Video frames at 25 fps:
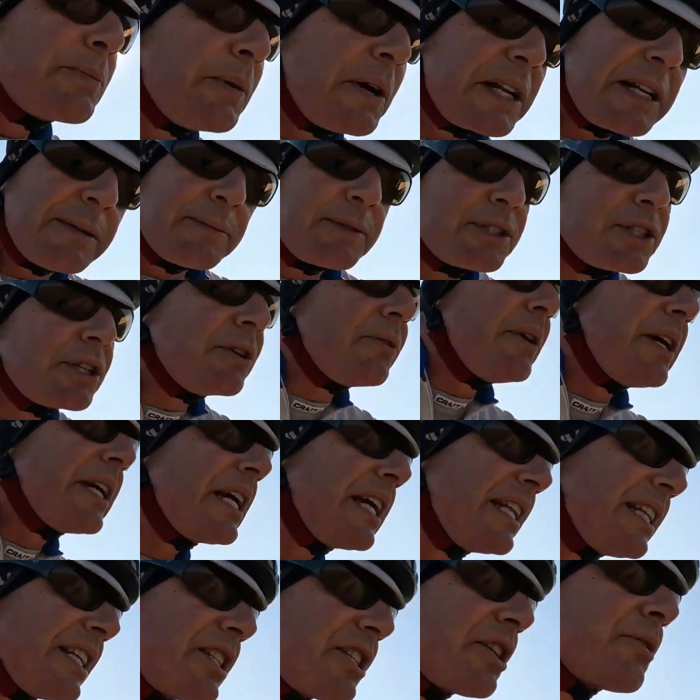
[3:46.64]
Spot I'm
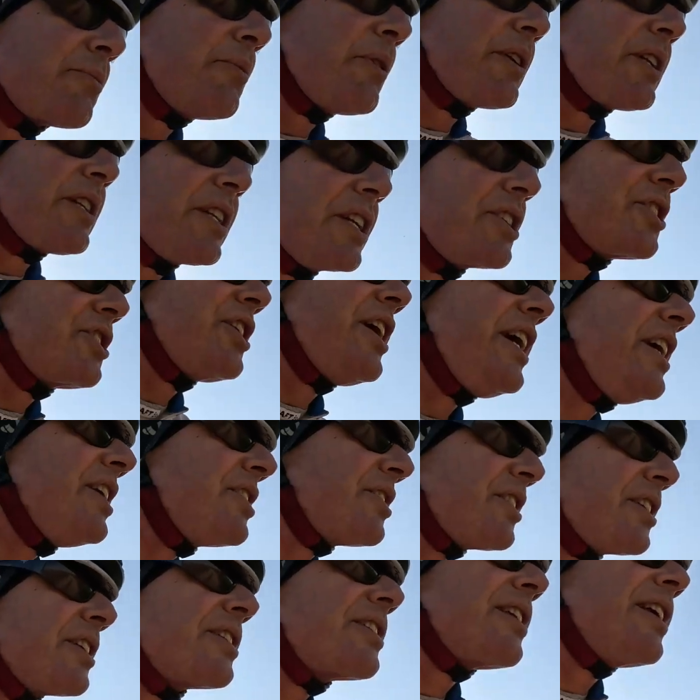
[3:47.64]
doing, and this is one of the
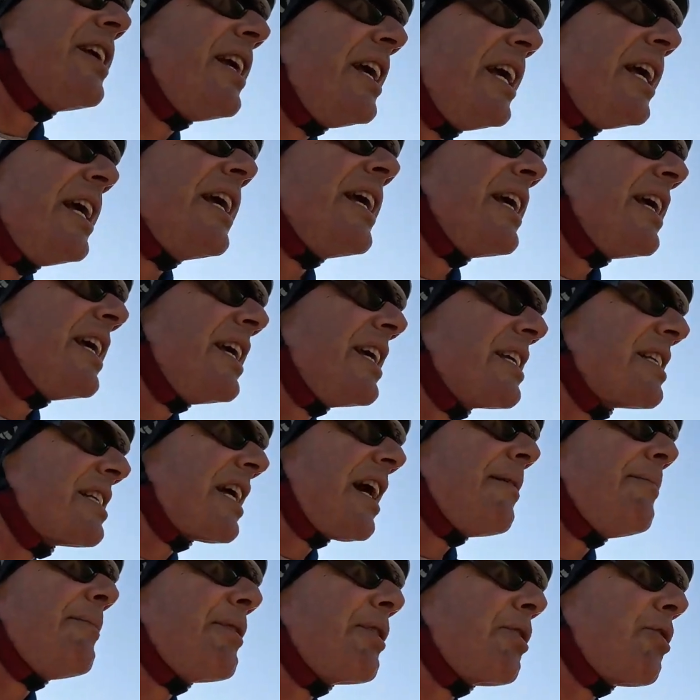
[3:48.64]
changes, is
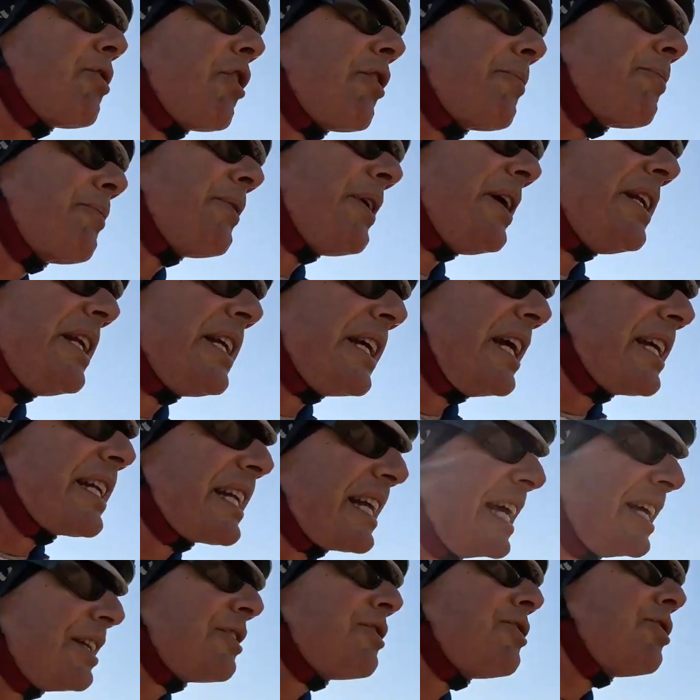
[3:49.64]
I'm incorporating it
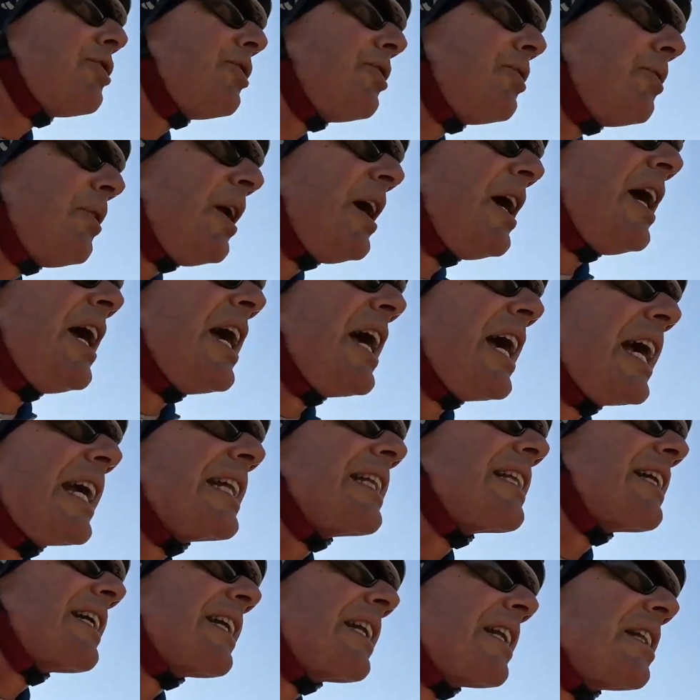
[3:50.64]
into a
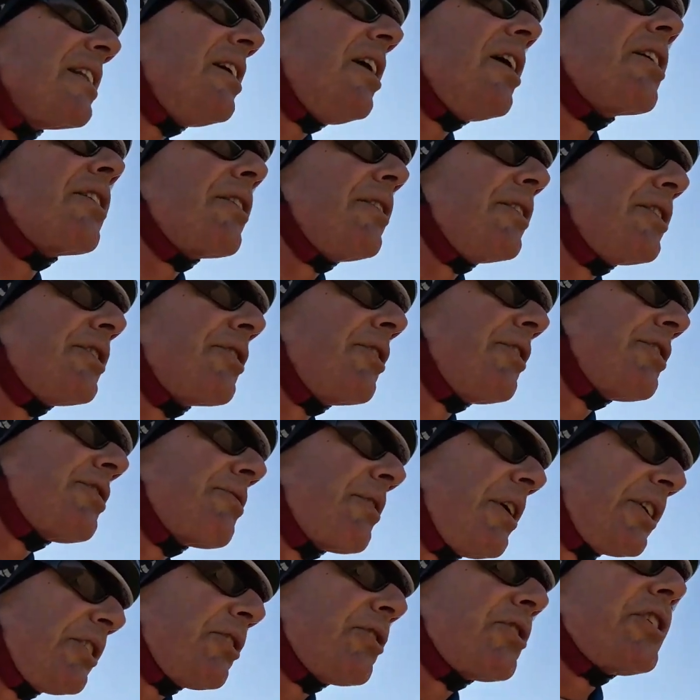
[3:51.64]
little longer endurance
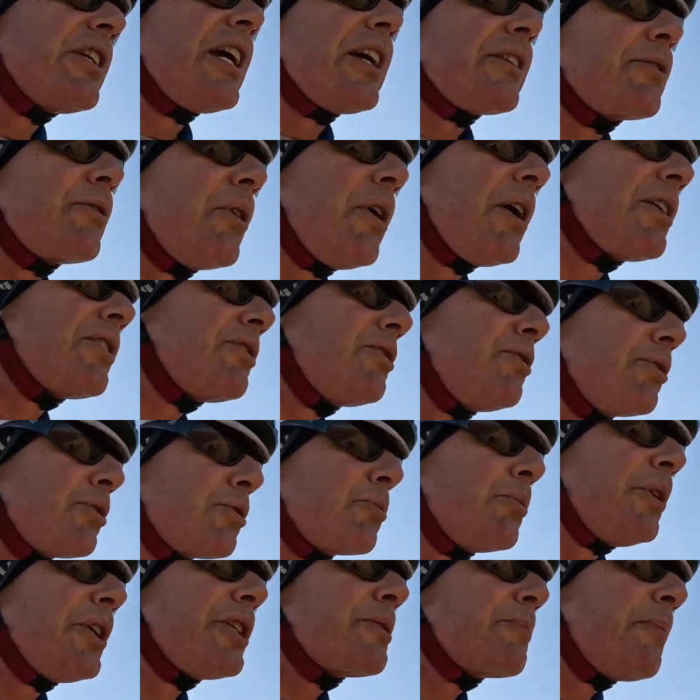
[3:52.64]
ride. Usually I'd go out and do
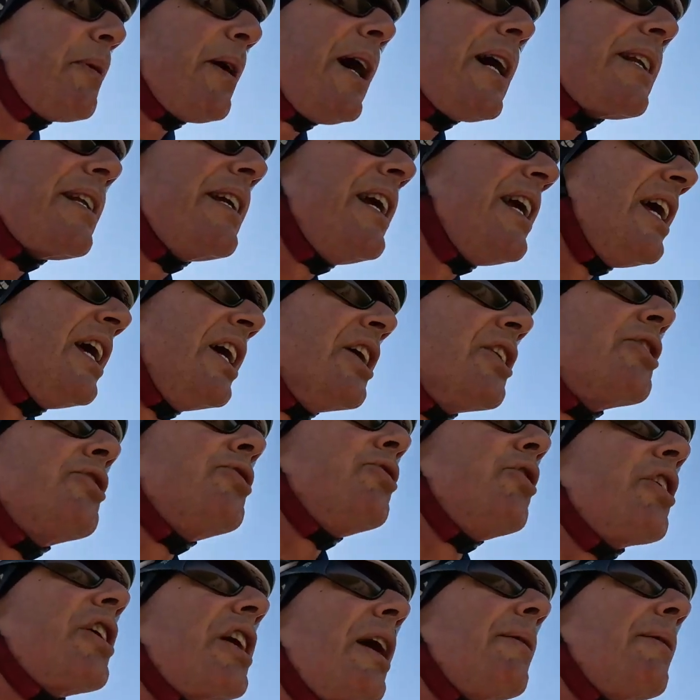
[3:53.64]
Sweet Spot, do a